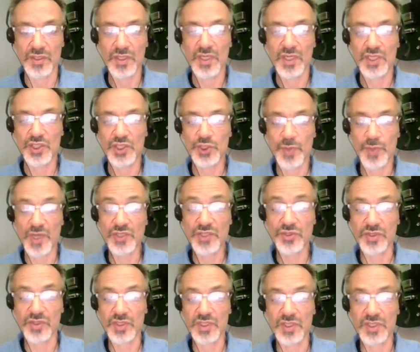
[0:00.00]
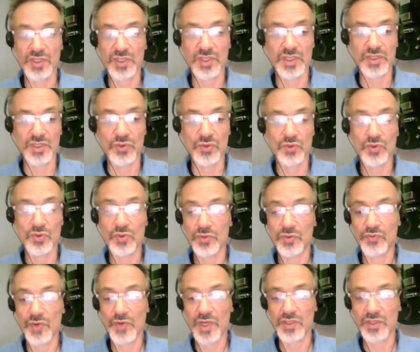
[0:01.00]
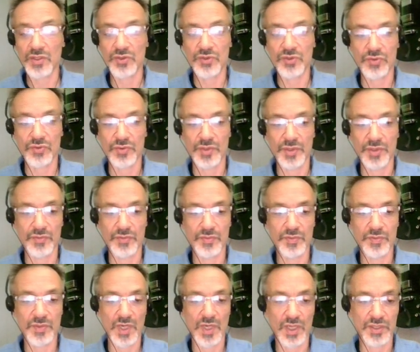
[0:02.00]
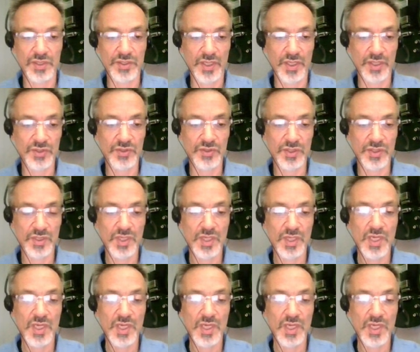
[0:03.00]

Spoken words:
especially in legal or regulatory contexts.